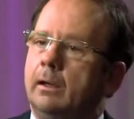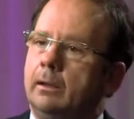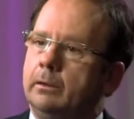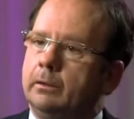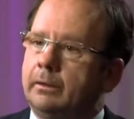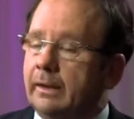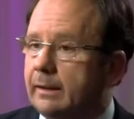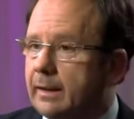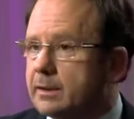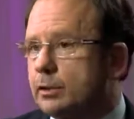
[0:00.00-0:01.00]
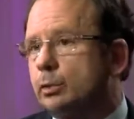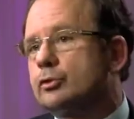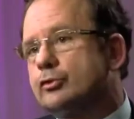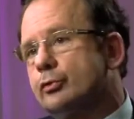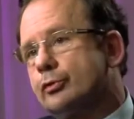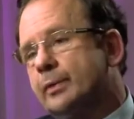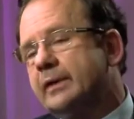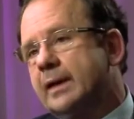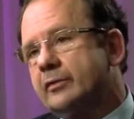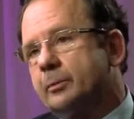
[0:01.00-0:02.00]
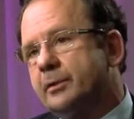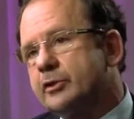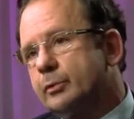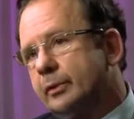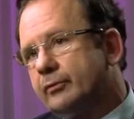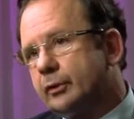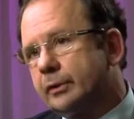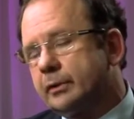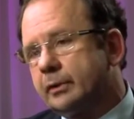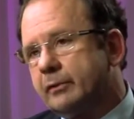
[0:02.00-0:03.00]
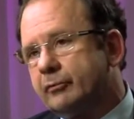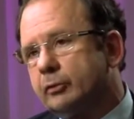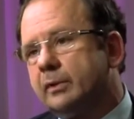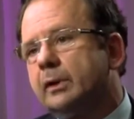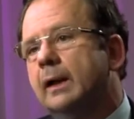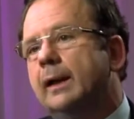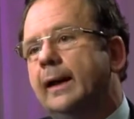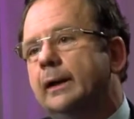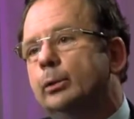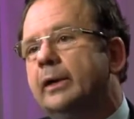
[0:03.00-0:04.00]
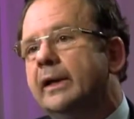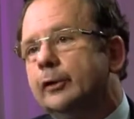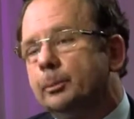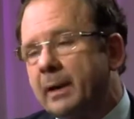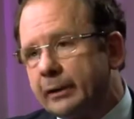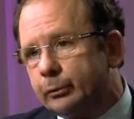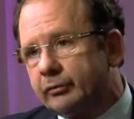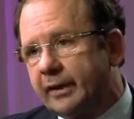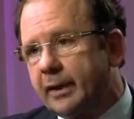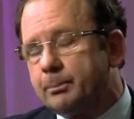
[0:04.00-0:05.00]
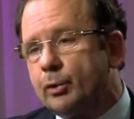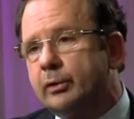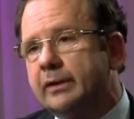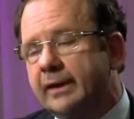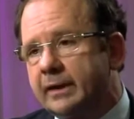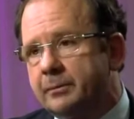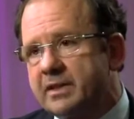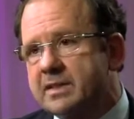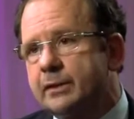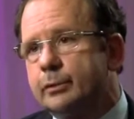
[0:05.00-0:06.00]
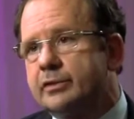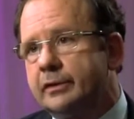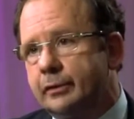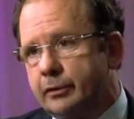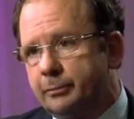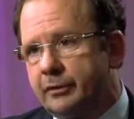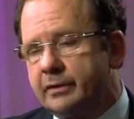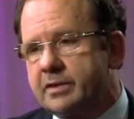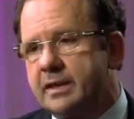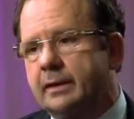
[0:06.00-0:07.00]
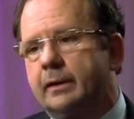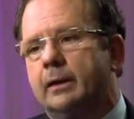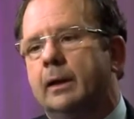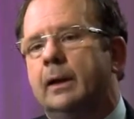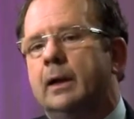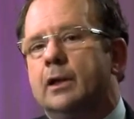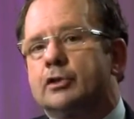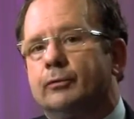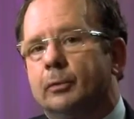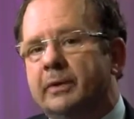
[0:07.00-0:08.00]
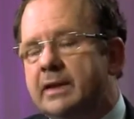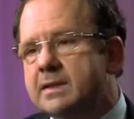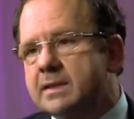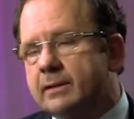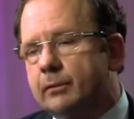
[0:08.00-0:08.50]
and that had close to 3,000 patients with follicular lymphoma, and looking at the pattern of care both in academic centers and in the community setting. So from these